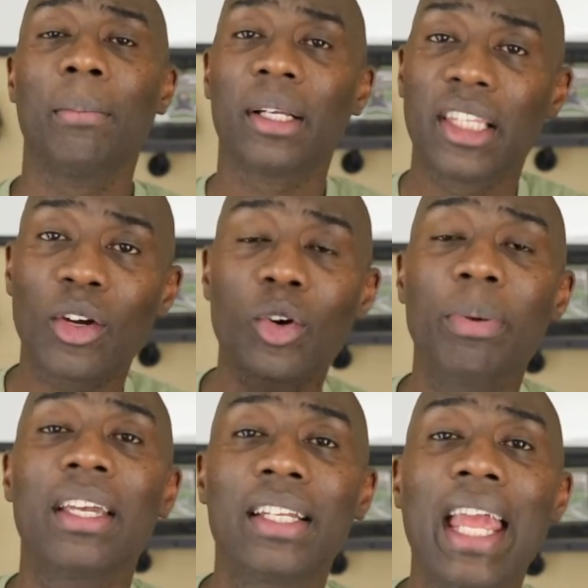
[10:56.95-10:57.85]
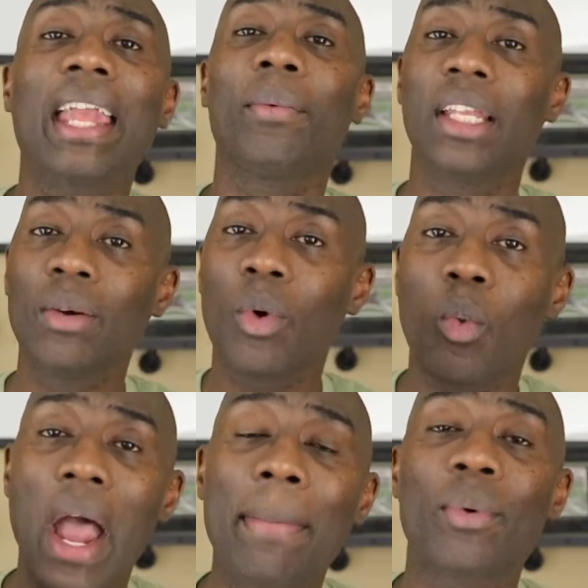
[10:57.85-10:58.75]
But there will be a day when He
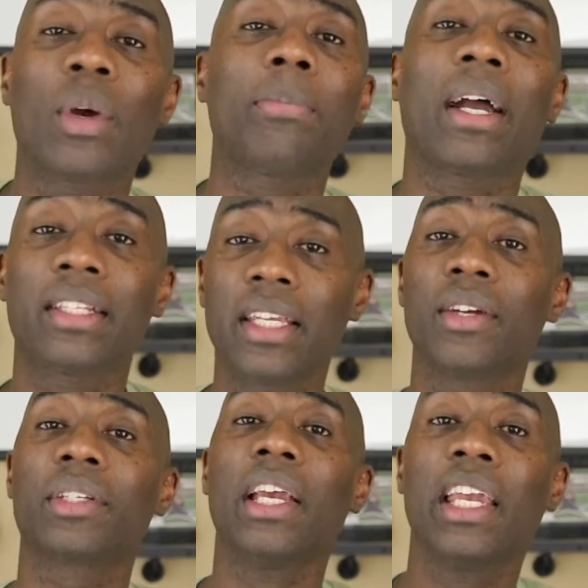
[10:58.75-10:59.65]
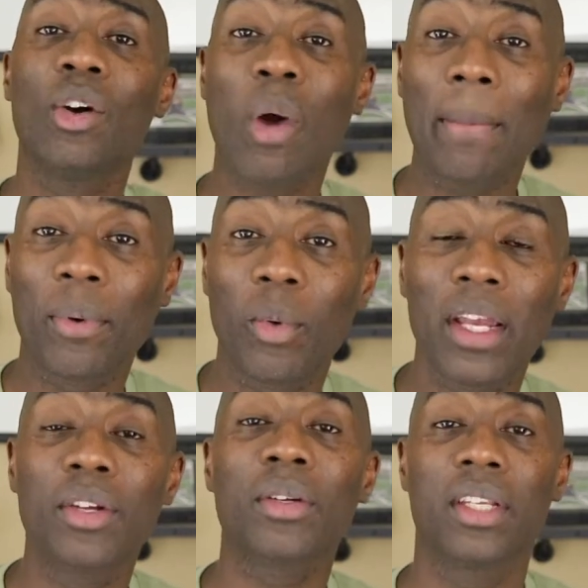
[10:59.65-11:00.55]
will wipe away my tears. He'll wipe
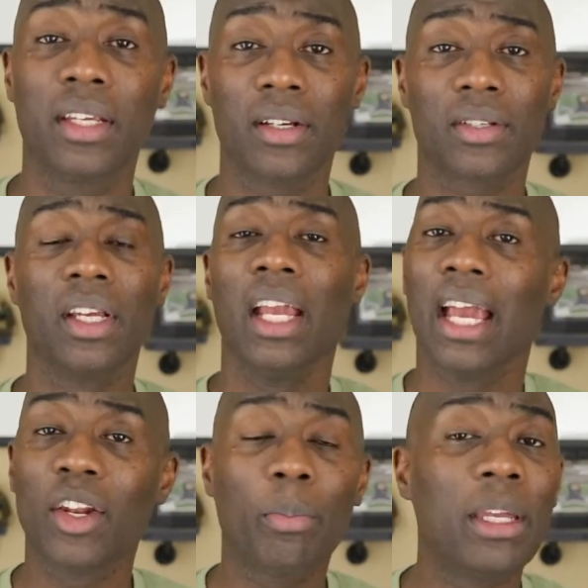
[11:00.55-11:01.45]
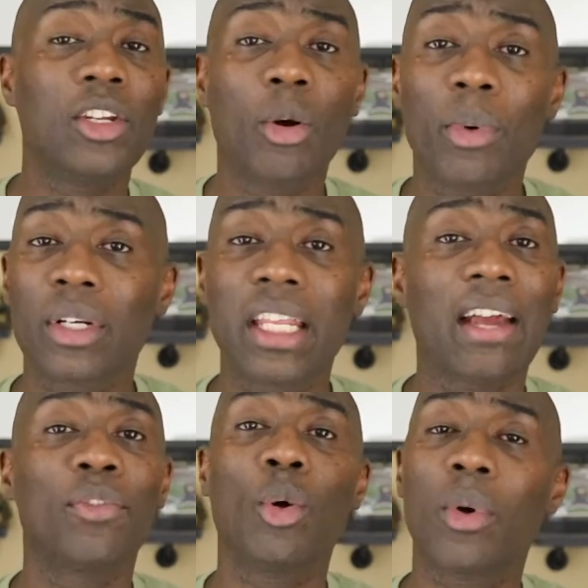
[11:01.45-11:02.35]
away your tears. And there'll be no more
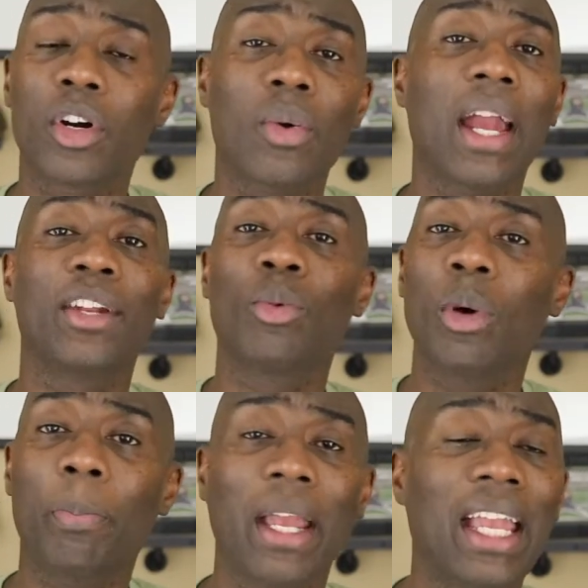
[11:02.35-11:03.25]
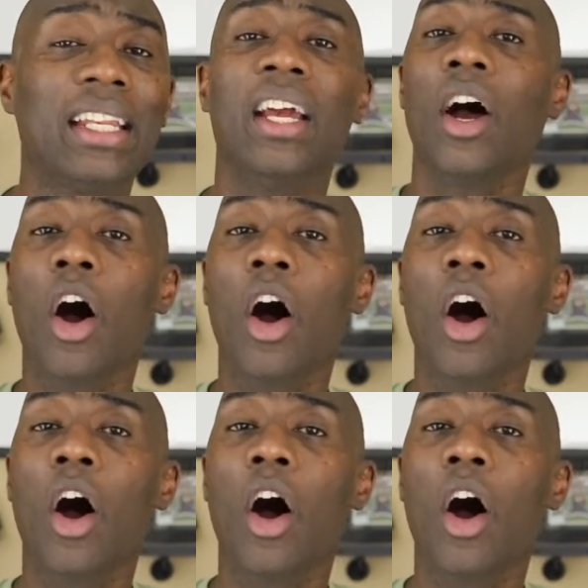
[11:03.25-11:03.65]
death, no more crying, no more pain.